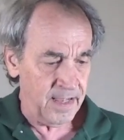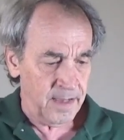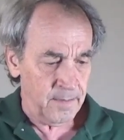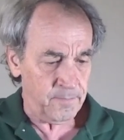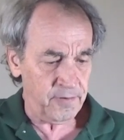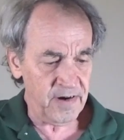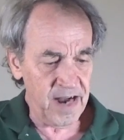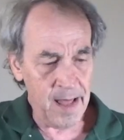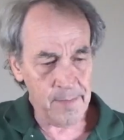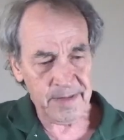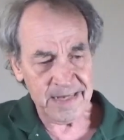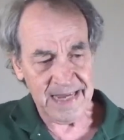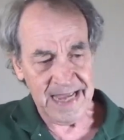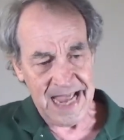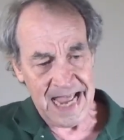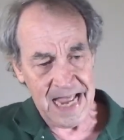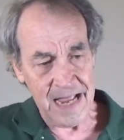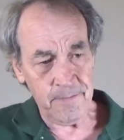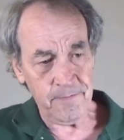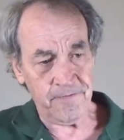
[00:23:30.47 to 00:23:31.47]
probably
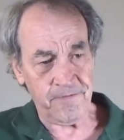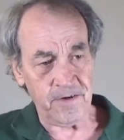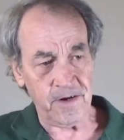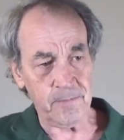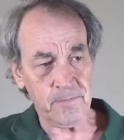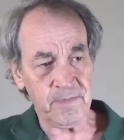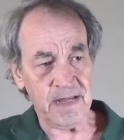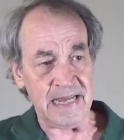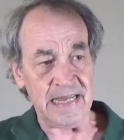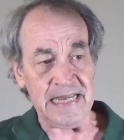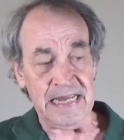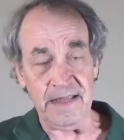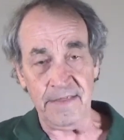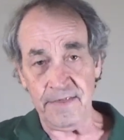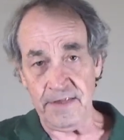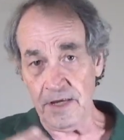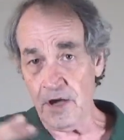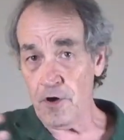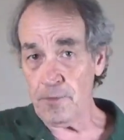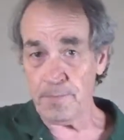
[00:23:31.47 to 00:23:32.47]
came from like
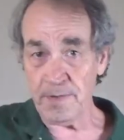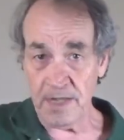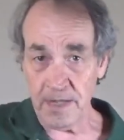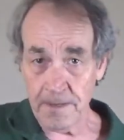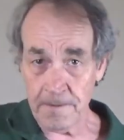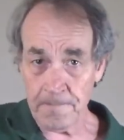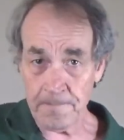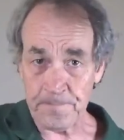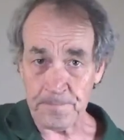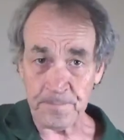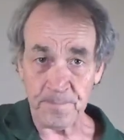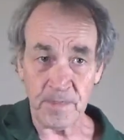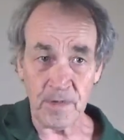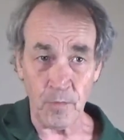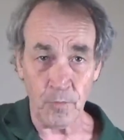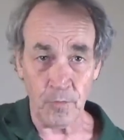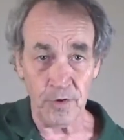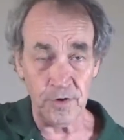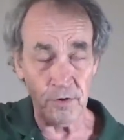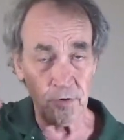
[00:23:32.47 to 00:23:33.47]
Ethiopia
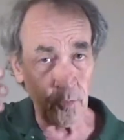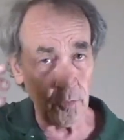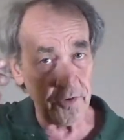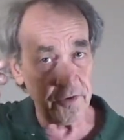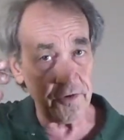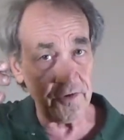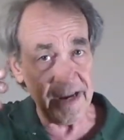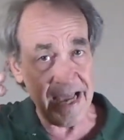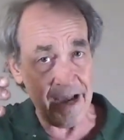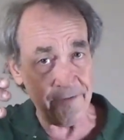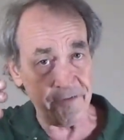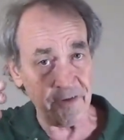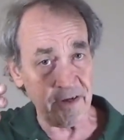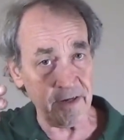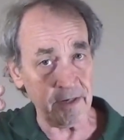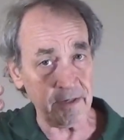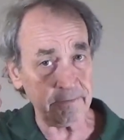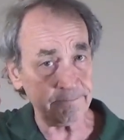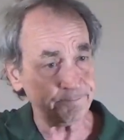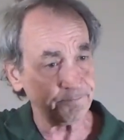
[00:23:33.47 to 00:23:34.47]
or Northern
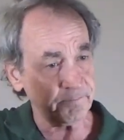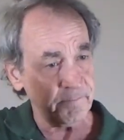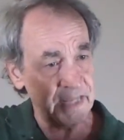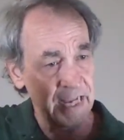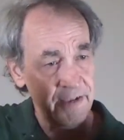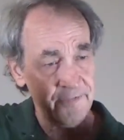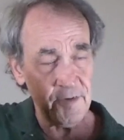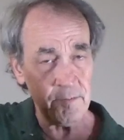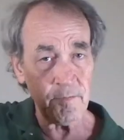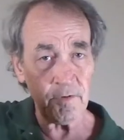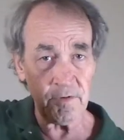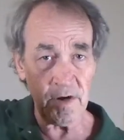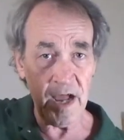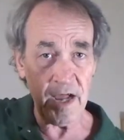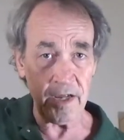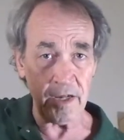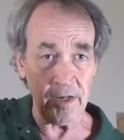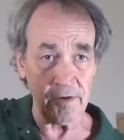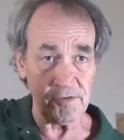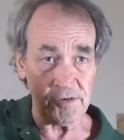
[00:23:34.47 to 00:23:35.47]
Africa, even Morocco.